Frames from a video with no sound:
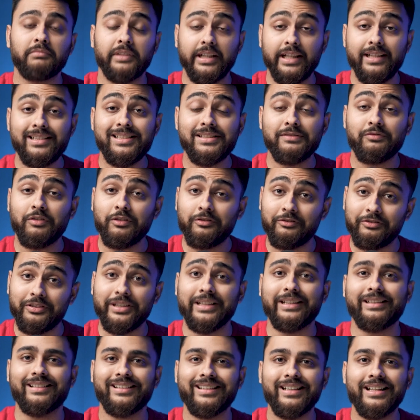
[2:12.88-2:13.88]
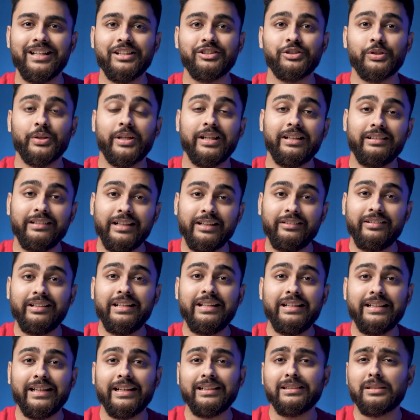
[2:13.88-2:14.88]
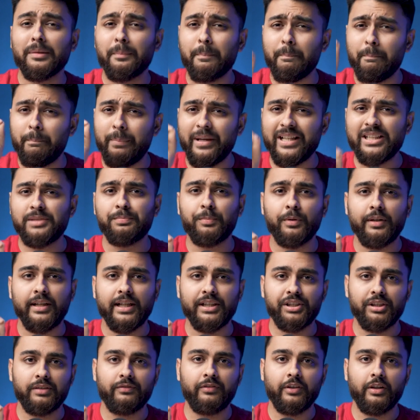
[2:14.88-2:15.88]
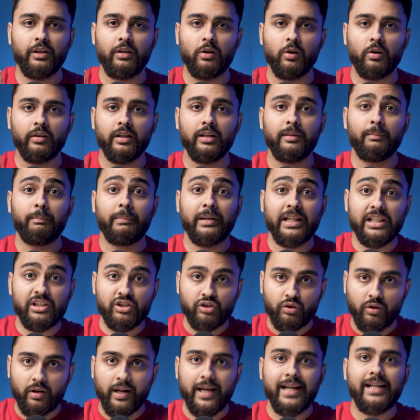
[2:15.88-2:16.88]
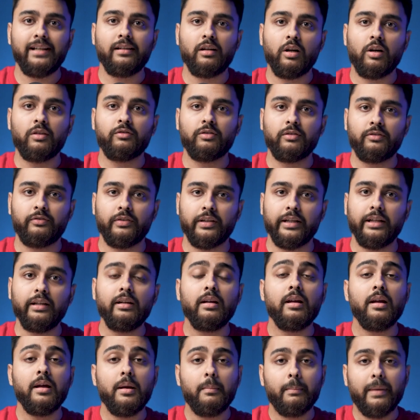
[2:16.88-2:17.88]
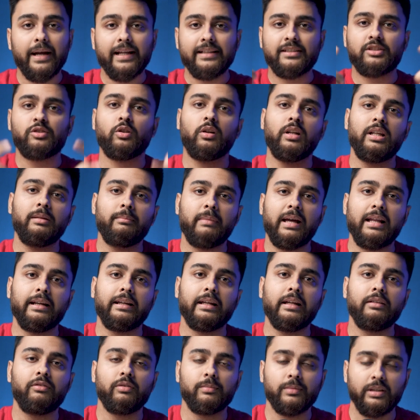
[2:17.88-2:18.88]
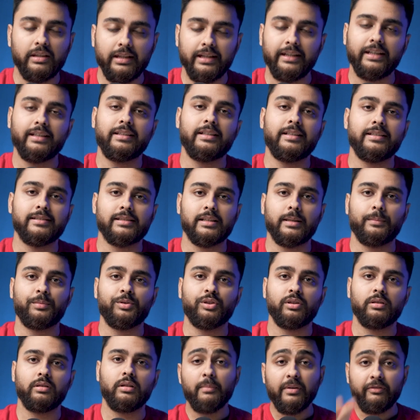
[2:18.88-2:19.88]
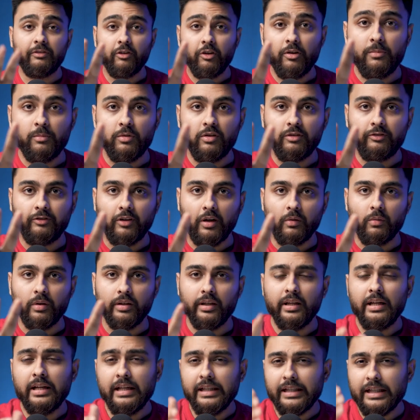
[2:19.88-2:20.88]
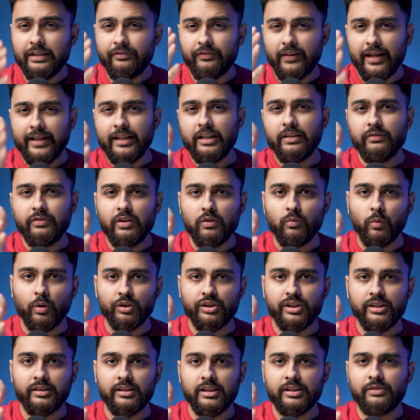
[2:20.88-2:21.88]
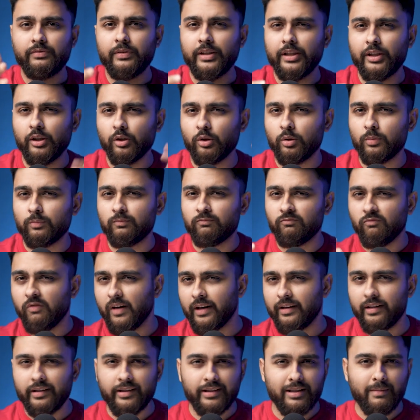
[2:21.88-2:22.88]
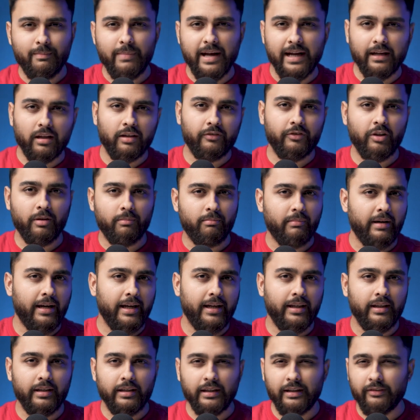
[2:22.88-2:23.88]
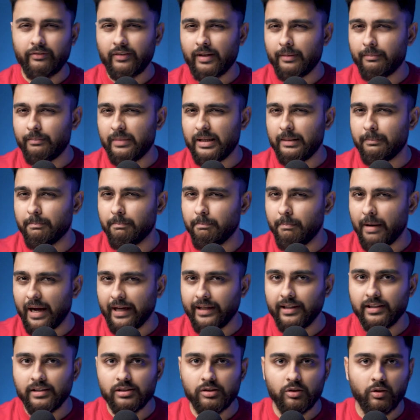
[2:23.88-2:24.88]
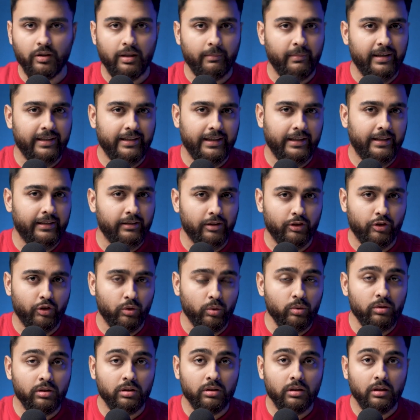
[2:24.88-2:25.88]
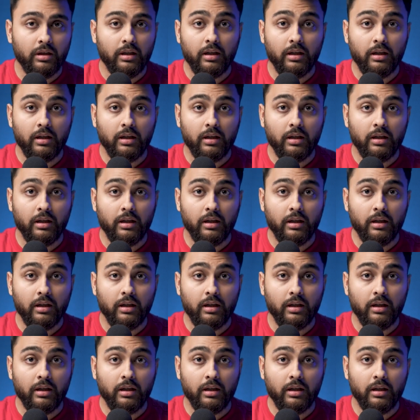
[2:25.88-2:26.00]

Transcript: Yes, for free. So you can literally get the best protection for your login page right now for free by installing Malcare from the link in the description. Before we move forward, if any of you watching this video wonder in the back of your mind if I'm being biased or am I telling the truth,